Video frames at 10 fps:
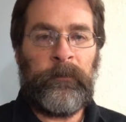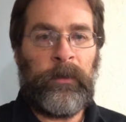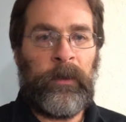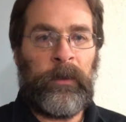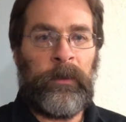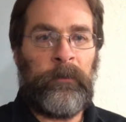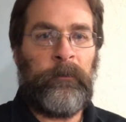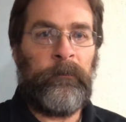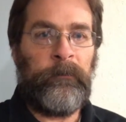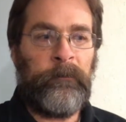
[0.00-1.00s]

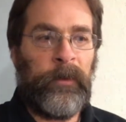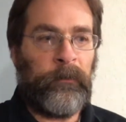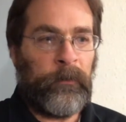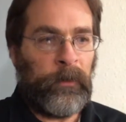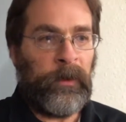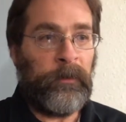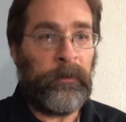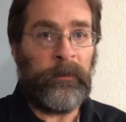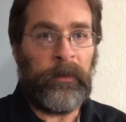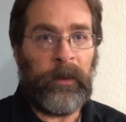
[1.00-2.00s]
and it's great
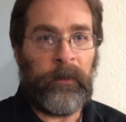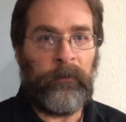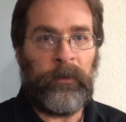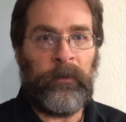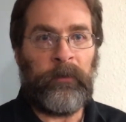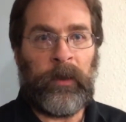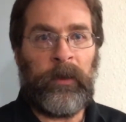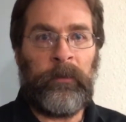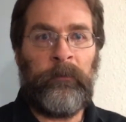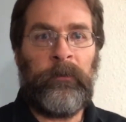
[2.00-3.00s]
that they have all these
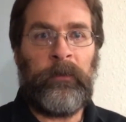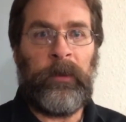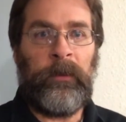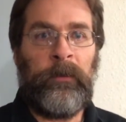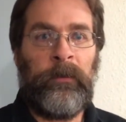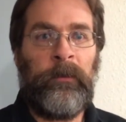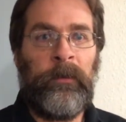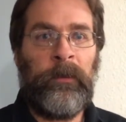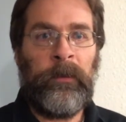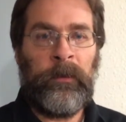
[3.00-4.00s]
items in
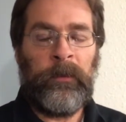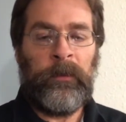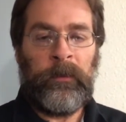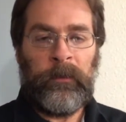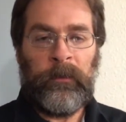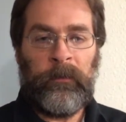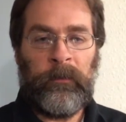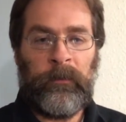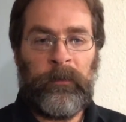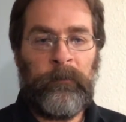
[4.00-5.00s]

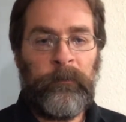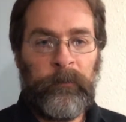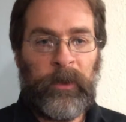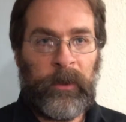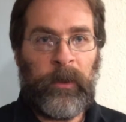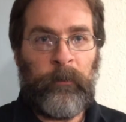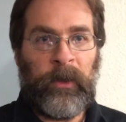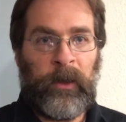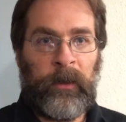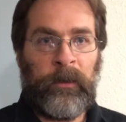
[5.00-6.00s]
their bug out
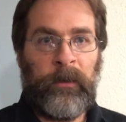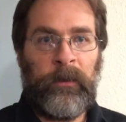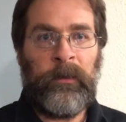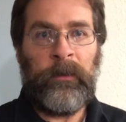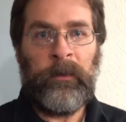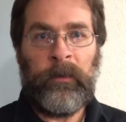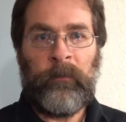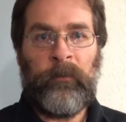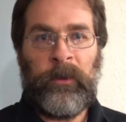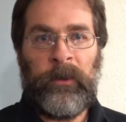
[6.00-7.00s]
bag,
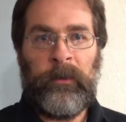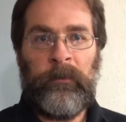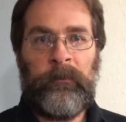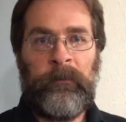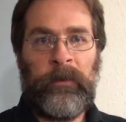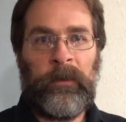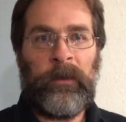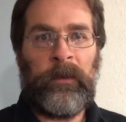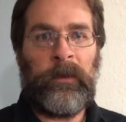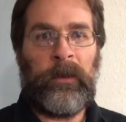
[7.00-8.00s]
but
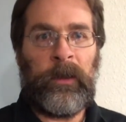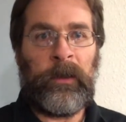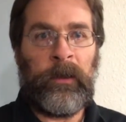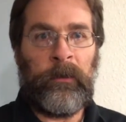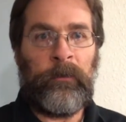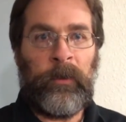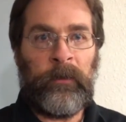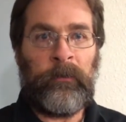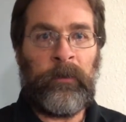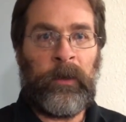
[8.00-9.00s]
I kind of
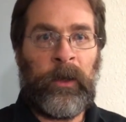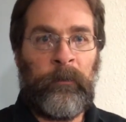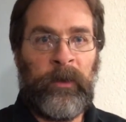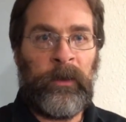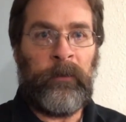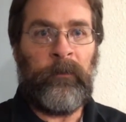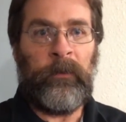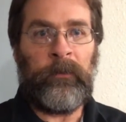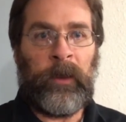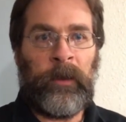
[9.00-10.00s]
question how many of
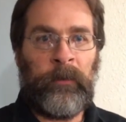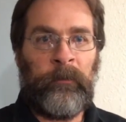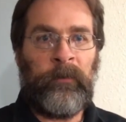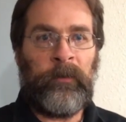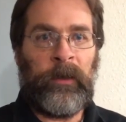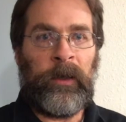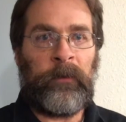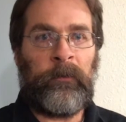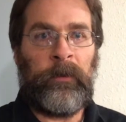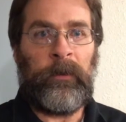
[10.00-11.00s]
those items they
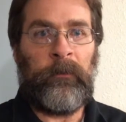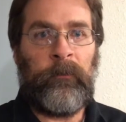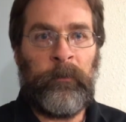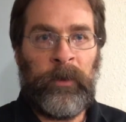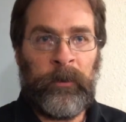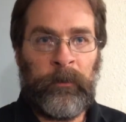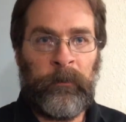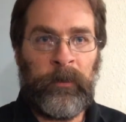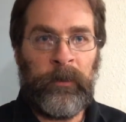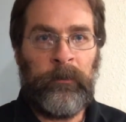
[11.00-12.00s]
actually are familiar
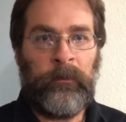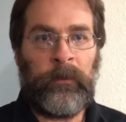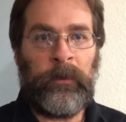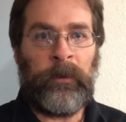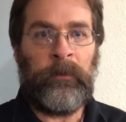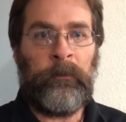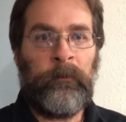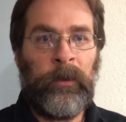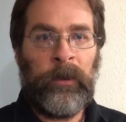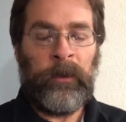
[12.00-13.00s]
with using, and
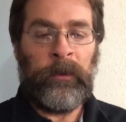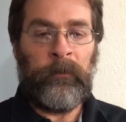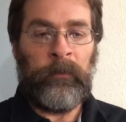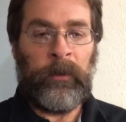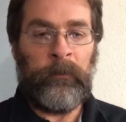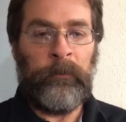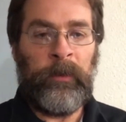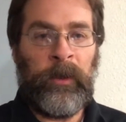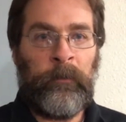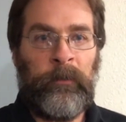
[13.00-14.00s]
if they would
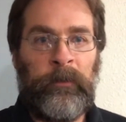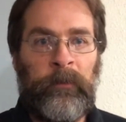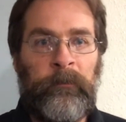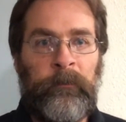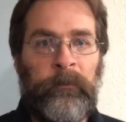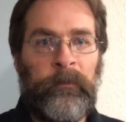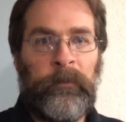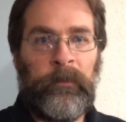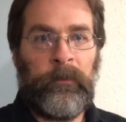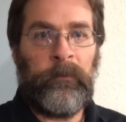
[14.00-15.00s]
be able
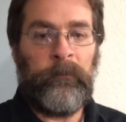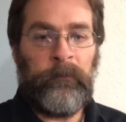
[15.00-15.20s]
to